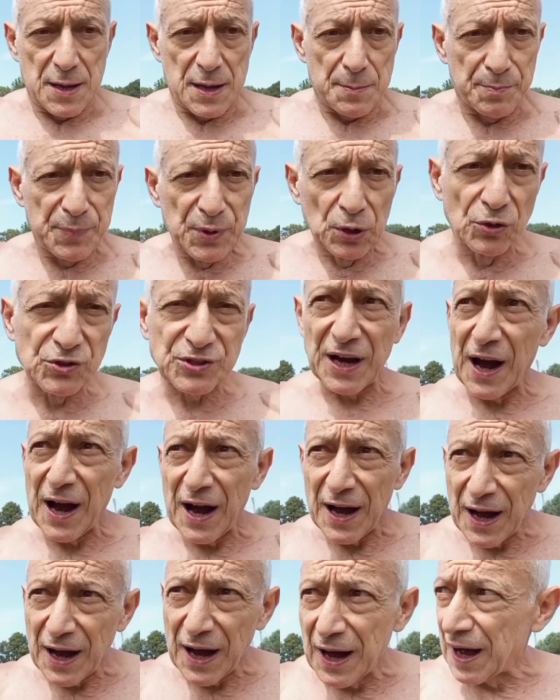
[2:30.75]
because
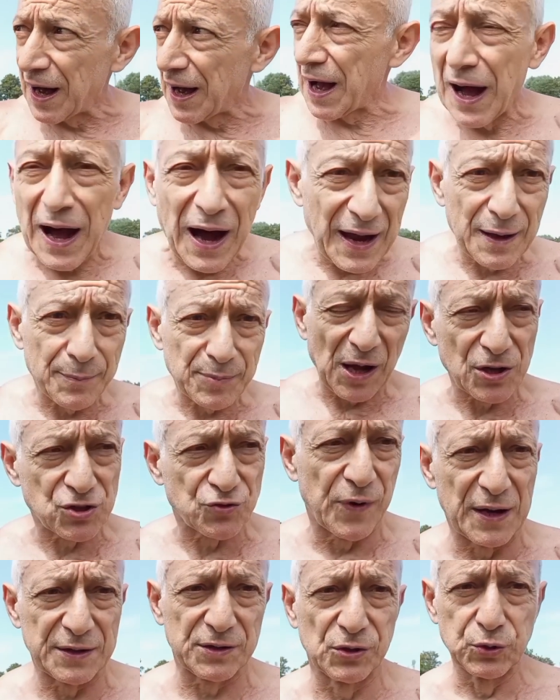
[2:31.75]
I am not
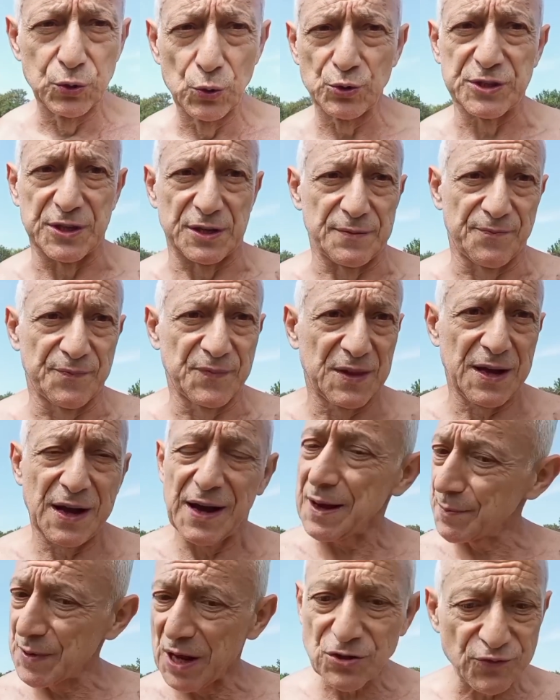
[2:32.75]
trying to lose it. I
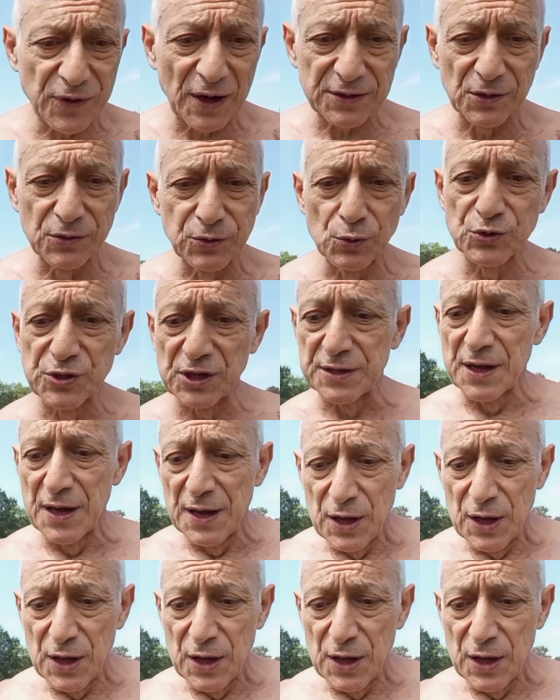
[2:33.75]
am not trying to lose it.